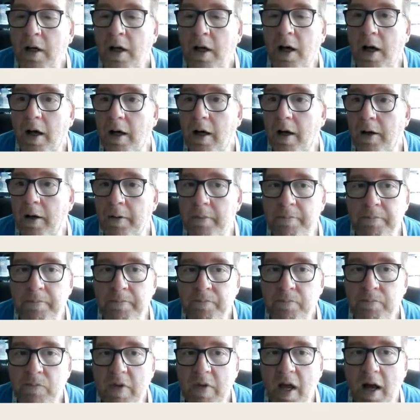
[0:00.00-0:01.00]

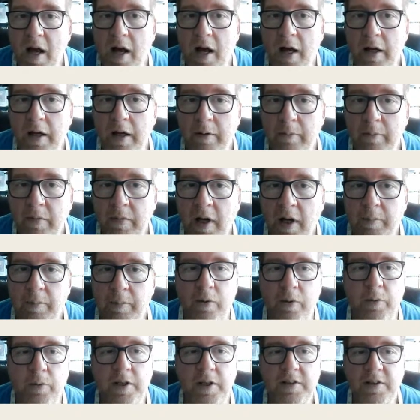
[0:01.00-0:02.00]
I'm a
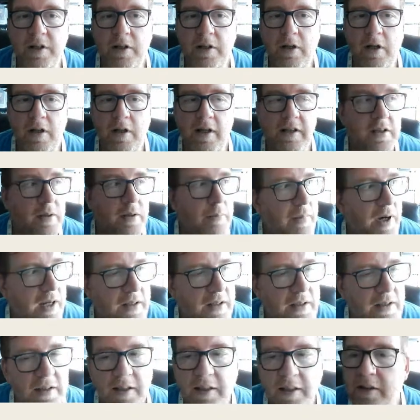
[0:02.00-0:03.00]
reseller. I like to buy
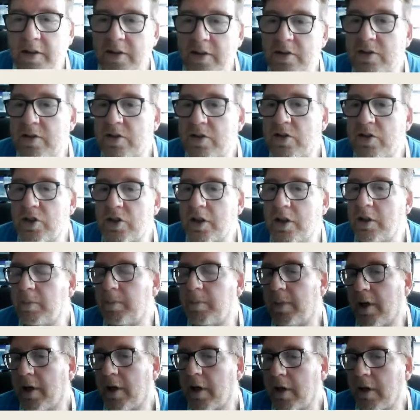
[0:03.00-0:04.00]
things
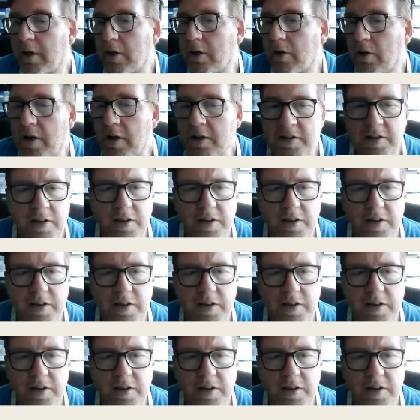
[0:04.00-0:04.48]
cheap, garage